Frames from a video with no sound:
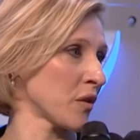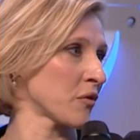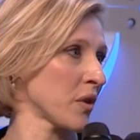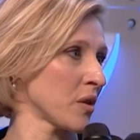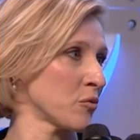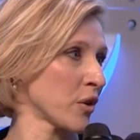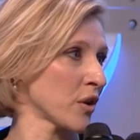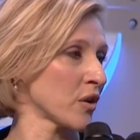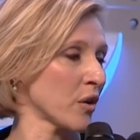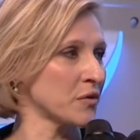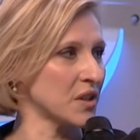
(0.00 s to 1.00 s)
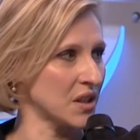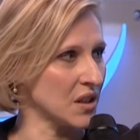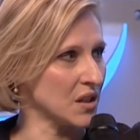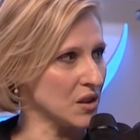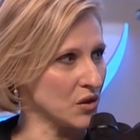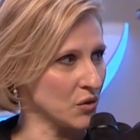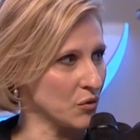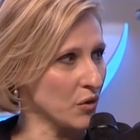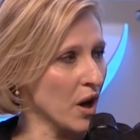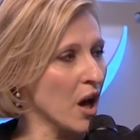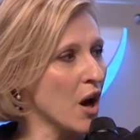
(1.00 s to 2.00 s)
framework of the EU.
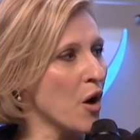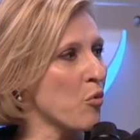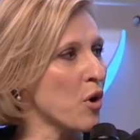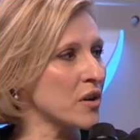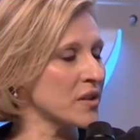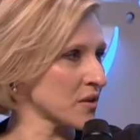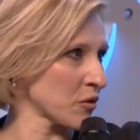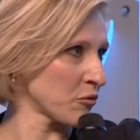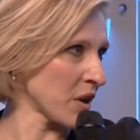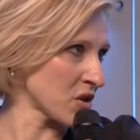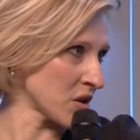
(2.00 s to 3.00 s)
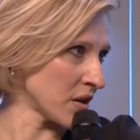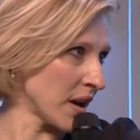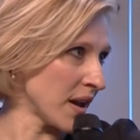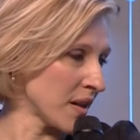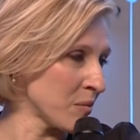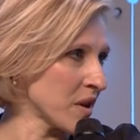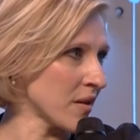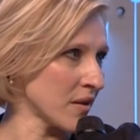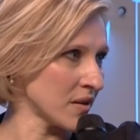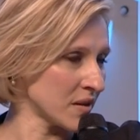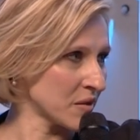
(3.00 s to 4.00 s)
What is the rationale behind
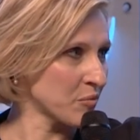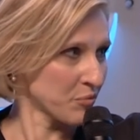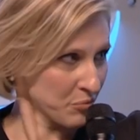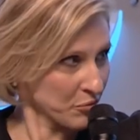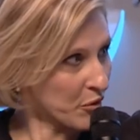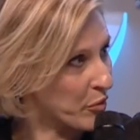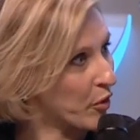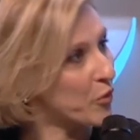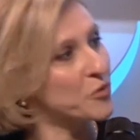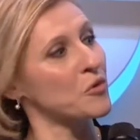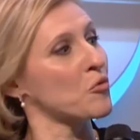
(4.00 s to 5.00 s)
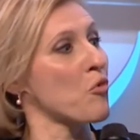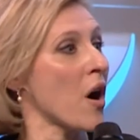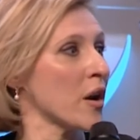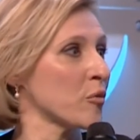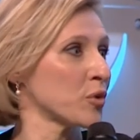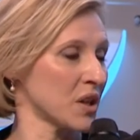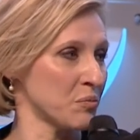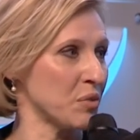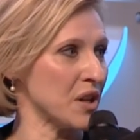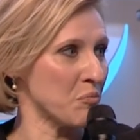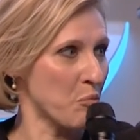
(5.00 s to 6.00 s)
this proposal? Why would it be
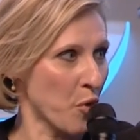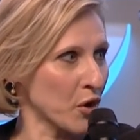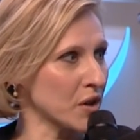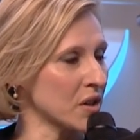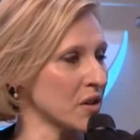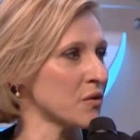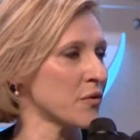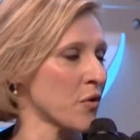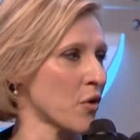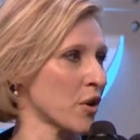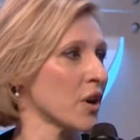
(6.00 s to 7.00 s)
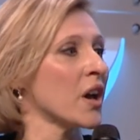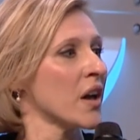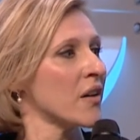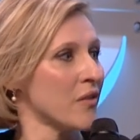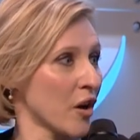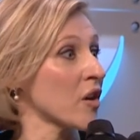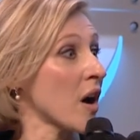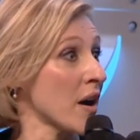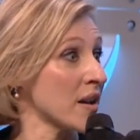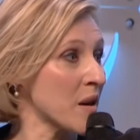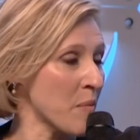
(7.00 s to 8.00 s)
important for very high
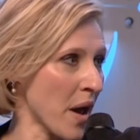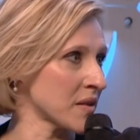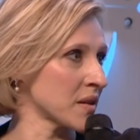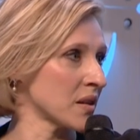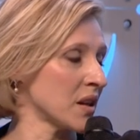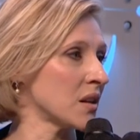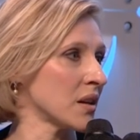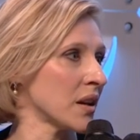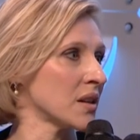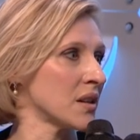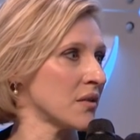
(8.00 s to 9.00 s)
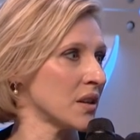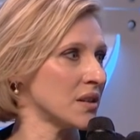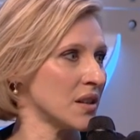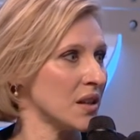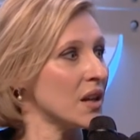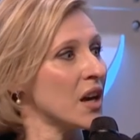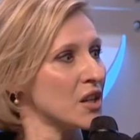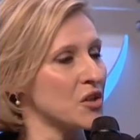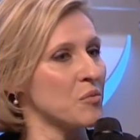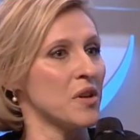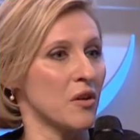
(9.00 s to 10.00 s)
capacity connectivity to
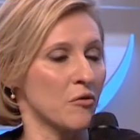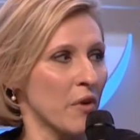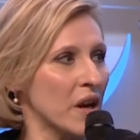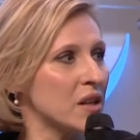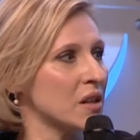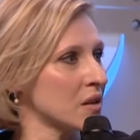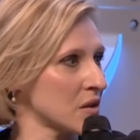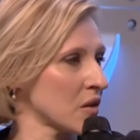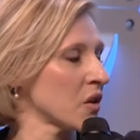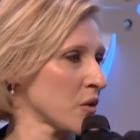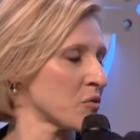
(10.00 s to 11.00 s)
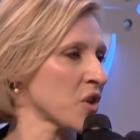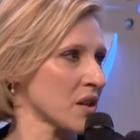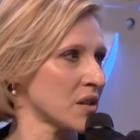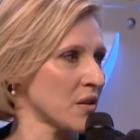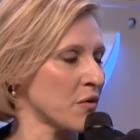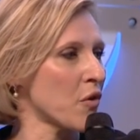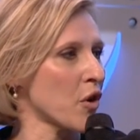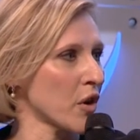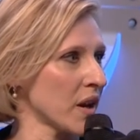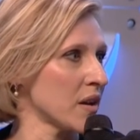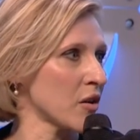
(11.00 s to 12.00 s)
be a regulatory objective for
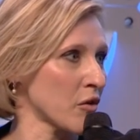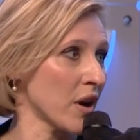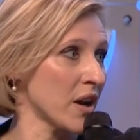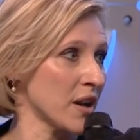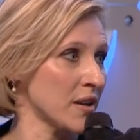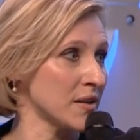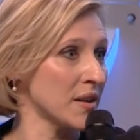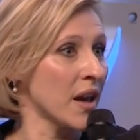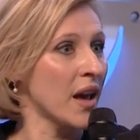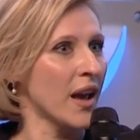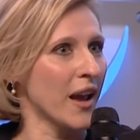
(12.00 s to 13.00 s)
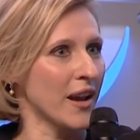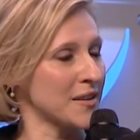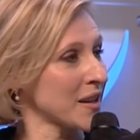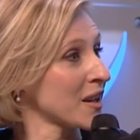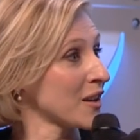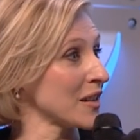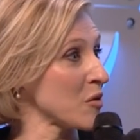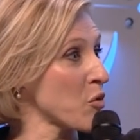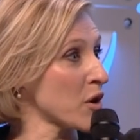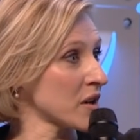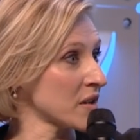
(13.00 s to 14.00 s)
NRAs? And secondly,
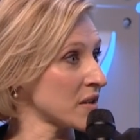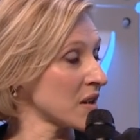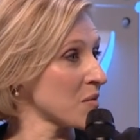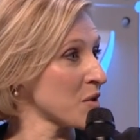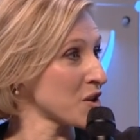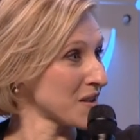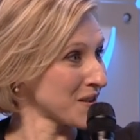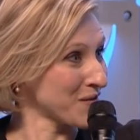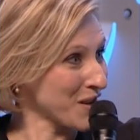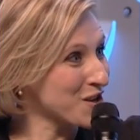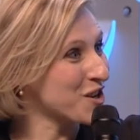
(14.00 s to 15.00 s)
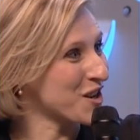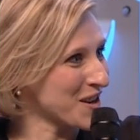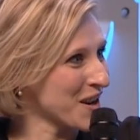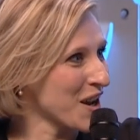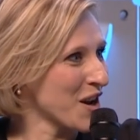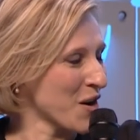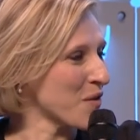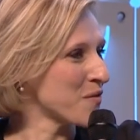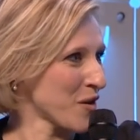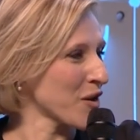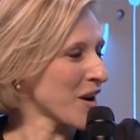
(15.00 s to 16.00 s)
what is the Commission's vision of
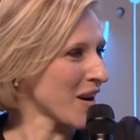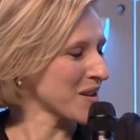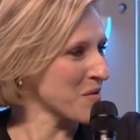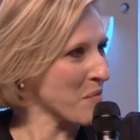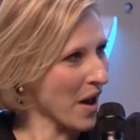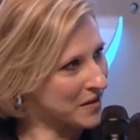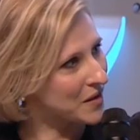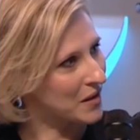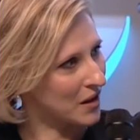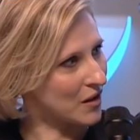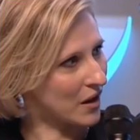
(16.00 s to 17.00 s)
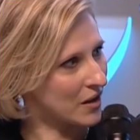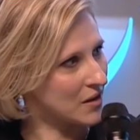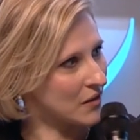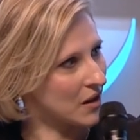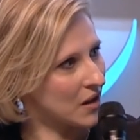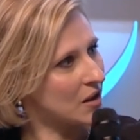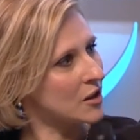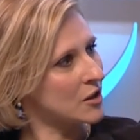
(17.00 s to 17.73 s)
very high capacity connectivity?